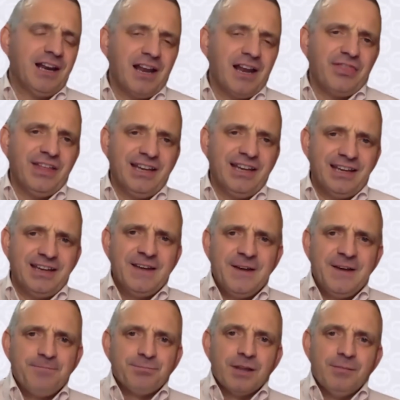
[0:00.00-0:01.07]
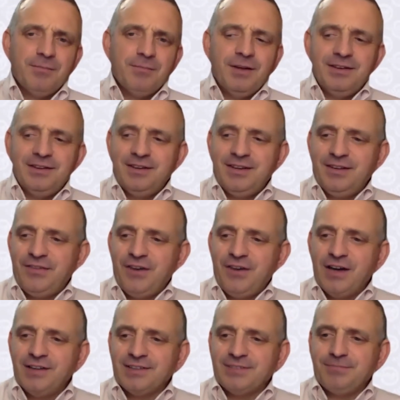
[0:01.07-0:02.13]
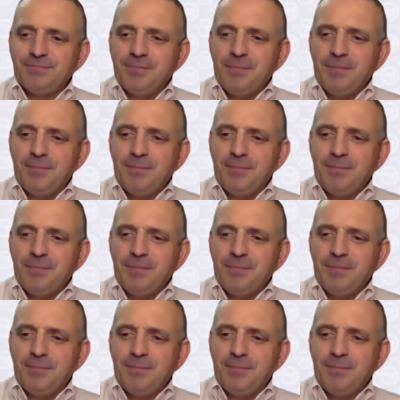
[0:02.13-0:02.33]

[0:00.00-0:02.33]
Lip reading: And I think if I just